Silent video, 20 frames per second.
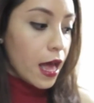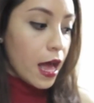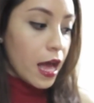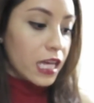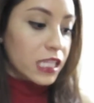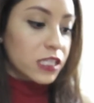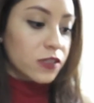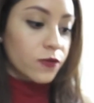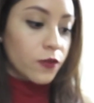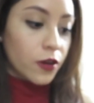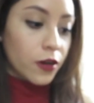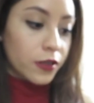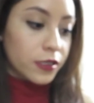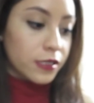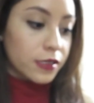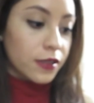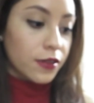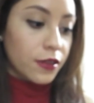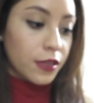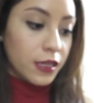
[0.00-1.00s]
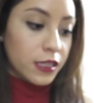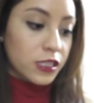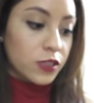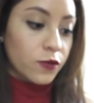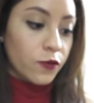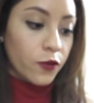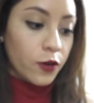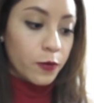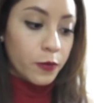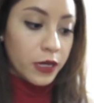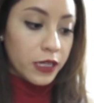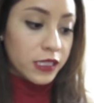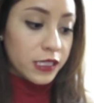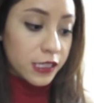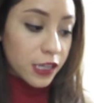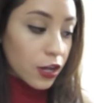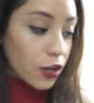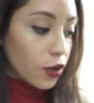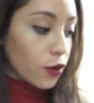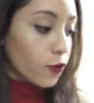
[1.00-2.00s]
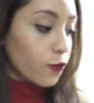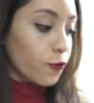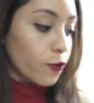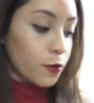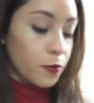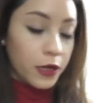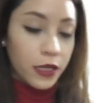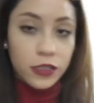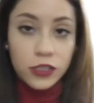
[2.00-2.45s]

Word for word: as far as things for myself, for my